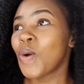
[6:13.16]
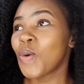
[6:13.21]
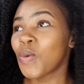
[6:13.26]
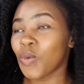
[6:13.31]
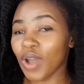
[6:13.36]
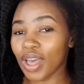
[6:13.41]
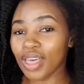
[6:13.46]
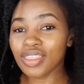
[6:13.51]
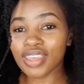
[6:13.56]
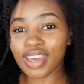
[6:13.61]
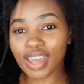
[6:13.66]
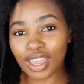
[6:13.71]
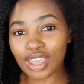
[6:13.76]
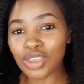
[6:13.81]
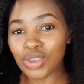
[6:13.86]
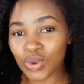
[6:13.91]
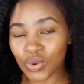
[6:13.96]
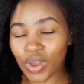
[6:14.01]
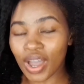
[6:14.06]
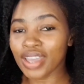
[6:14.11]
whether
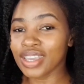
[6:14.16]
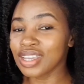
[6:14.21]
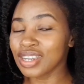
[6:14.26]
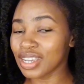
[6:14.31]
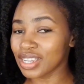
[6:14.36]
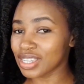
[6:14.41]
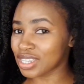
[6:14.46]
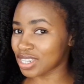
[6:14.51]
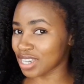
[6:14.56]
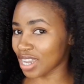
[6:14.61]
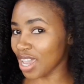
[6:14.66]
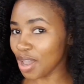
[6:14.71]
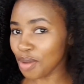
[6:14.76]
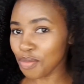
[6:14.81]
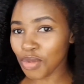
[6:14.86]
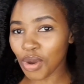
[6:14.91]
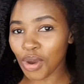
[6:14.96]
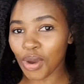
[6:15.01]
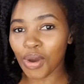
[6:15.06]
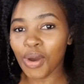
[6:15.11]
you are in a
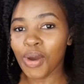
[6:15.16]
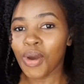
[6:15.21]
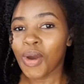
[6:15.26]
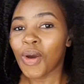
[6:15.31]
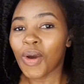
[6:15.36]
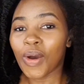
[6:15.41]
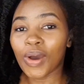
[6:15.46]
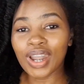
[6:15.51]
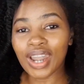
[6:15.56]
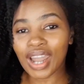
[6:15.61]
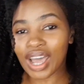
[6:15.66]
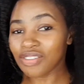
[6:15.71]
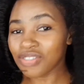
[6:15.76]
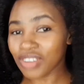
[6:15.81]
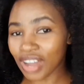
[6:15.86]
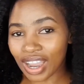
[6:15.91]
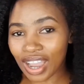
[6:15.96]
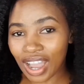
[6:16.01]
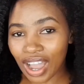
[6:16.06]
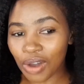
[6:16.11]
demo or
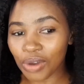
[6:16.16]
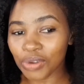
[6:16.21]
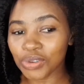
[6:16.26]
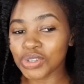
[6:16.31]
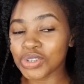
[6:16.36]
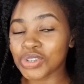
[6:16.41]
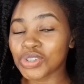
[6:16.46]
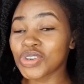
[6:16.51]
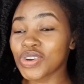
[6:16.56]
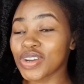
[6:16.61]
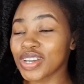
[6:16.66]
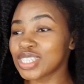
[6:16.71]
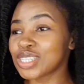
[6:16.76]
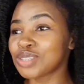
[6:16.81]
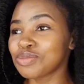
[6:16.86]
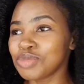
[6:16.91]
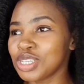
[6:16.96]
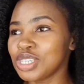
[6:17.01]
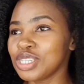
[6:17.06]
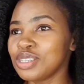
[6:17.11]
live account, trust
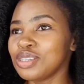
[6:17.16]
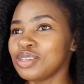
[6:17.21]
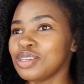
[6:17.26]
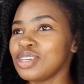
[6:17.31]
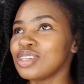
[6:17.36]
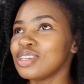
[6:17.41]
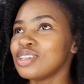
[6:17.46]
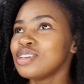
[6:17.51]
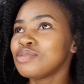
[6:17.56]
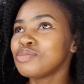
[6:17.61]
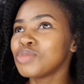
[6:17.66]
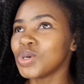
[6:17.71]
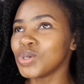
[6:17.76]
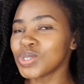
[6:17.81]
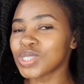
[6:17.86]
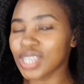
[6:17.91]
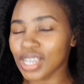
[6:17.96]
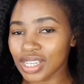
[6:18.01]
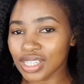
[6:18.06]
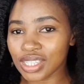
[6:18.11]
me, in
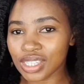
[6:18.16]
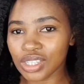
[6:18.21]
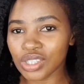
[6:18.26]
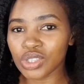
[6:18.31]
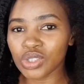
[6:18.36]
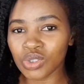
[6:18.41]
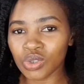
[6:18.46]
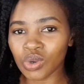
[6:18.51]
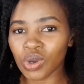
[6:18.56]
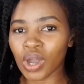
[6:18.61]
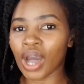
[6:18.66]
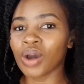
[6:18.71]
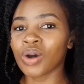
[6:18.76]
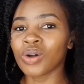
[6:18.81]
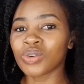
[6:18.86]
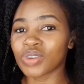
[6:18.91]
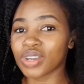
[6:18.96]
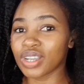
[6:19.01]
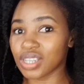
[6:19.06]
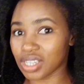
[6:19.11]
most cases, you are
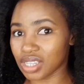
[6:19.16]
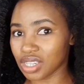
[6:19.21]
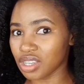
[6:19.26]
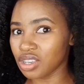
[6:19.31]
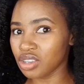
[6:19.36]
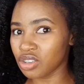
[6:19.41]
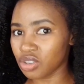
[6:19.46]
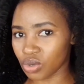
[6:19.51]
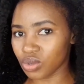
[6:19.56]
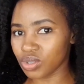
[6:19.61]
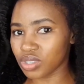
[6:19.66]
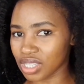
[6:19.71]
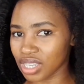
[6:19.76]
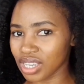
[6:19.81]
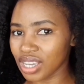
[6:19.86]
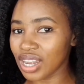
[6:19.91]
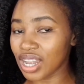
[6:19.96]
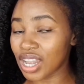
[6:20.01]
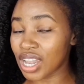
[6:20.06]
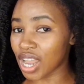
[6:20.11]
already
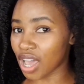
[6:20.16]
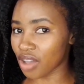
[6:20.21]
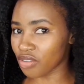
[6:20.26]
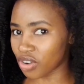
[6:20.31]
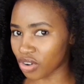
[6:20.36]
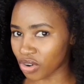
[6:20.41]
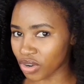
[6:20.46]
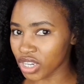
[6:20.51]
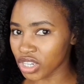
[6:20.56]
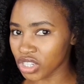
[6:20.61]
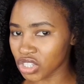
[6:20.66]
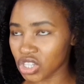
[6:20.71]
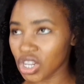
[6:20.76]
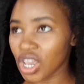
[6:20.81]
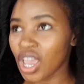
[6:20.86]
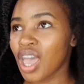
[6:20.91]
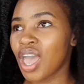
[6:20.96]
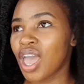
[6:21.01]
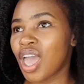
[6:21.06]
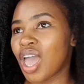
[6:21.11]
using leverage
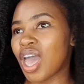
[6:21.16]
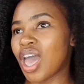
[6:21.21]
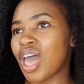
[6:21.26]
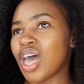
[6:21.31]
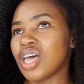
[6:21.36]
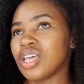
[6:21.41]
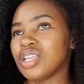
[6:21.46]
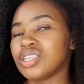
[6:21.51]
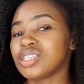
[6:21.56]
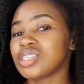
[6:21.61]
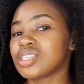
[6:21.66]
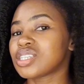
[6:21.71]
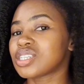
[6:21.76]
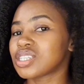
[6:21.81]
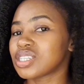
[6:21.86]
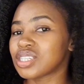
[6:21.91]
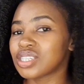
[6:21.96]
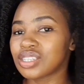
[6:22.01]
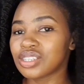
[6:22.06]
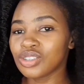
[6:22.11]

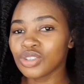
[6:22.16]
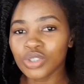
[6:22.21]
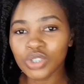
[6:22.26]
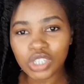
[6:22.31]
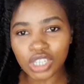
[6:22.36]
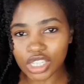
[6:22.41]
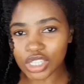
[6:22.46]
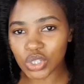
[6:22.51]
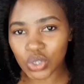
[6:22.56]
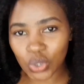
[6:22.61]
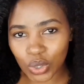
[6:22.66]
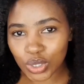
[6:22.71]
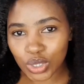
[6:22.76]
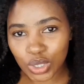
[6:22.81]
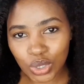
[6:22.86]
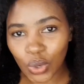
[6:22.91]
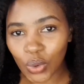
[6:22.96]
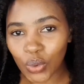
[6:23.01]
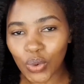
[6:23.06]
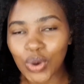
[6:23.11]
and you just don't
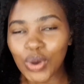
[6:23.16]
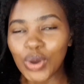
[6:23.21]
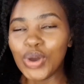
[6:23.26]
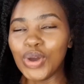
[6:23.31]
know.